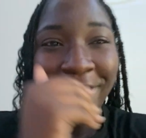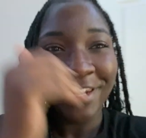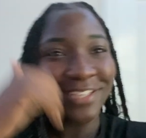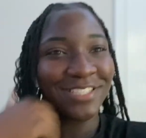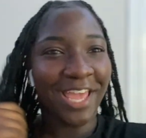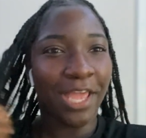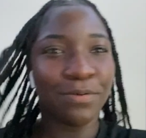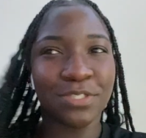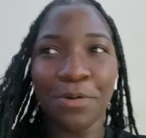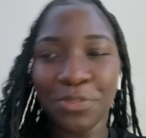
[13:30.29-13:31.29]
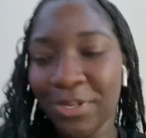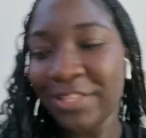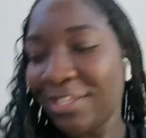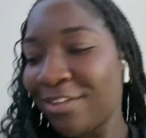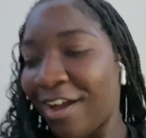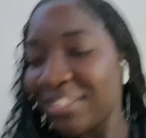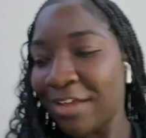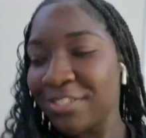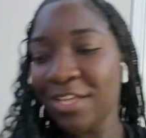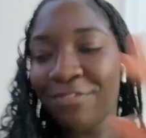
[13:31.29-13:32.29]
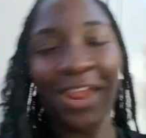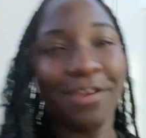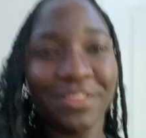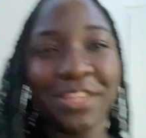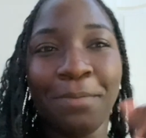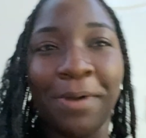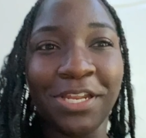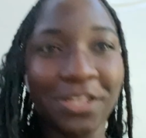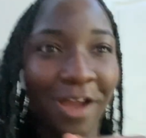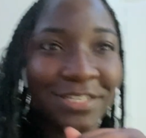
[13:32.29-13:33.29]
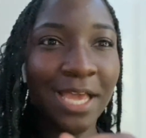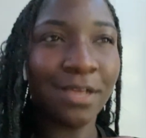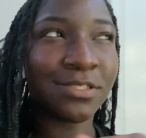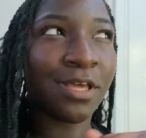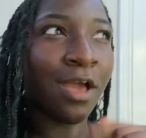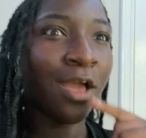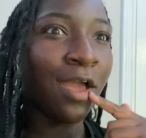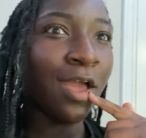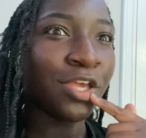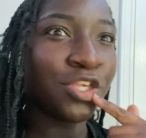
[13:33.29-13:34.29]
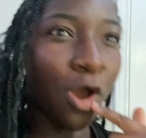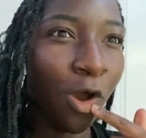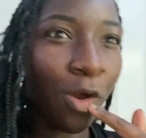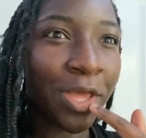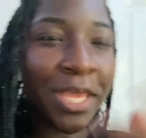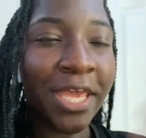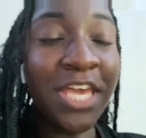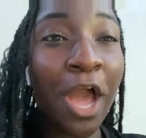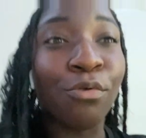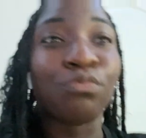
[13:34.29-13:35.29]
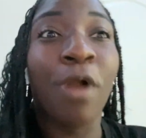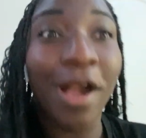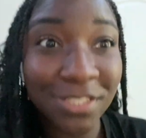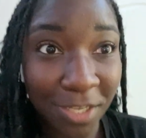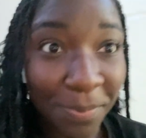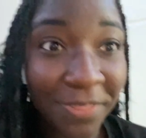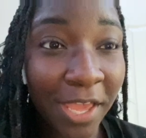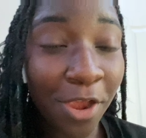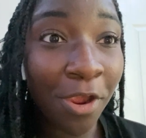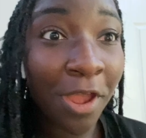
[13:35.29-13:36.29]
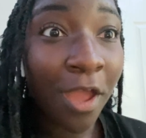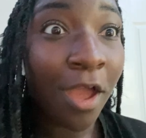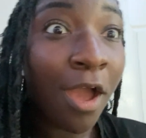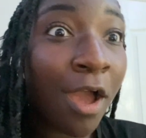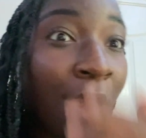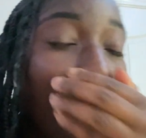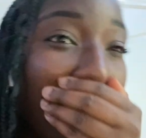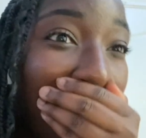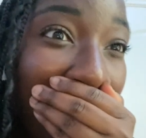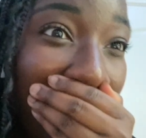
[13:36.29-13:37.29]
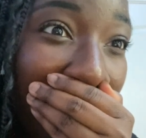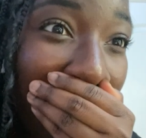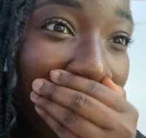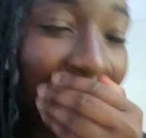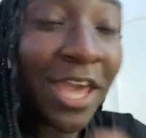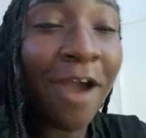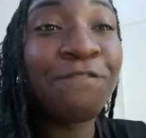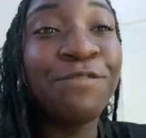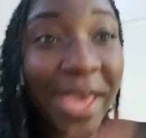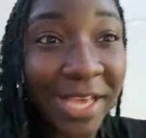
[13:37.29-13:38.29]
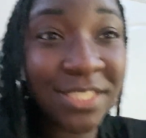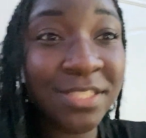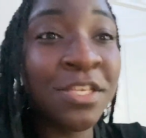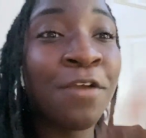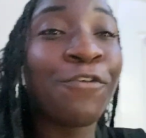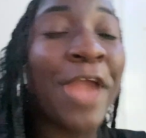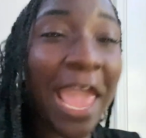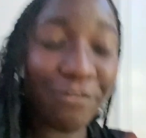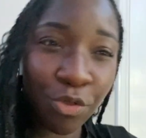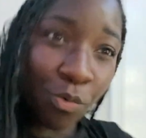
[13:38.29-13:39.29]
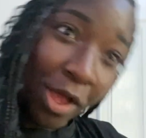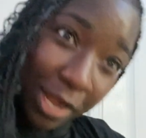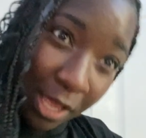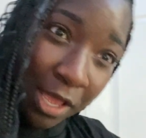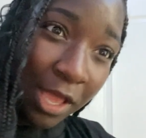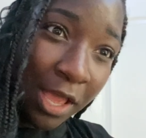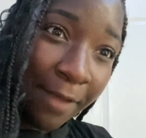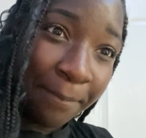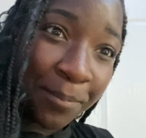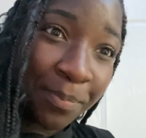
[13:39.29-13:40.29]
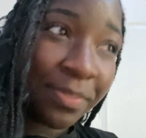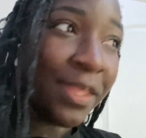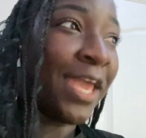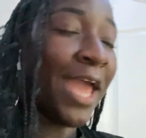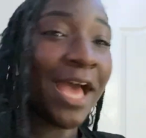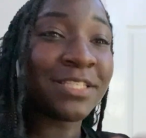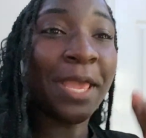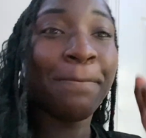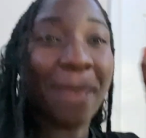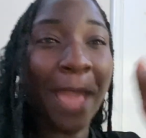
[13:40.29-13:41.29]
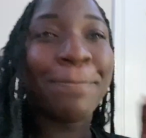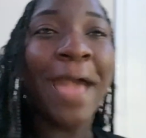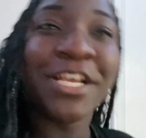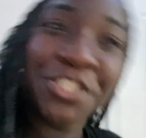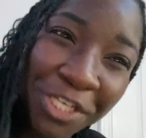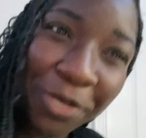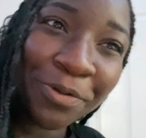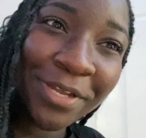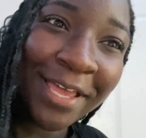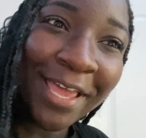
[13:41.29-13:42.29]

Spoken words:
Like today, he was going through like the lockdown stuff and everything about the lockdowns. Yo, he got rocks up in there. He got vests for everyone. He has a backpack shield.